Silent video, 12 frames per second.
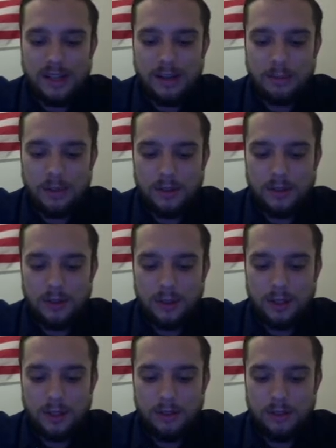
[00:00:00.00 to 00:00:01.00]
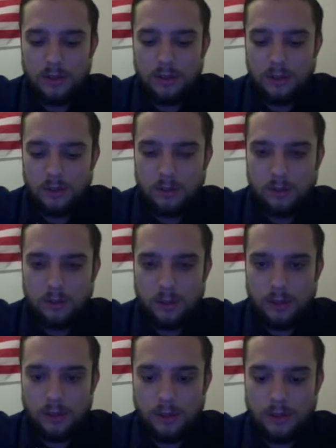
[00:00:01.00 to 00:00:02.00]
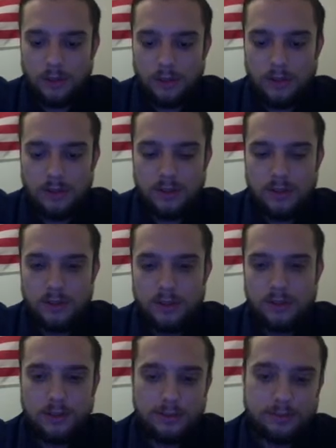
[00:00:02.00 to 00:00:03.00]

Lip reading: I'm going to target realtors.